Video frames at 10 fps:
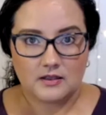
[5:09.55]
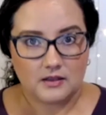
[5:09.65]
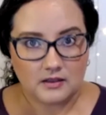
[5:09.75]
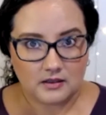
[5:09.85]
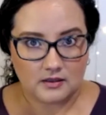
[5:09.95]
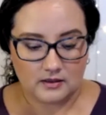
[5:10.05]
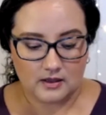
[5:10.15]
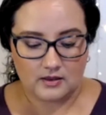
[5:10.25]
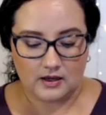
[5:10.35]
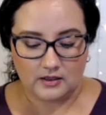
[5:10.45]
Thinking
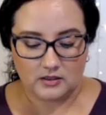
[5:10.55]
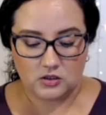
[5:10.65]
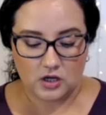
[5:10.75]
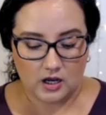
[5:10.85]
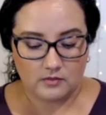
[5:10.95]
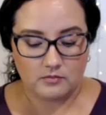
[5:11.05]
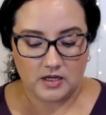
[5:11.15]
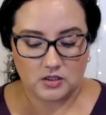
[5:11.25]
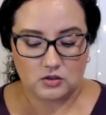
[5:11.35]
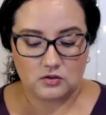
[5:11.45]
that a job
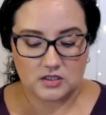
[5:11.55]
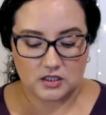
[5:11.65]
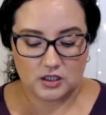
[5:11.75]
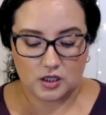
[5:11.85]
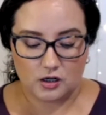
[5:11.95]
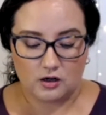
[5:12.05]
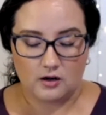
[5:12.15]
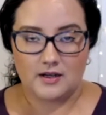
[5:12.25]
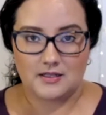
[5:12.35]
makes you secure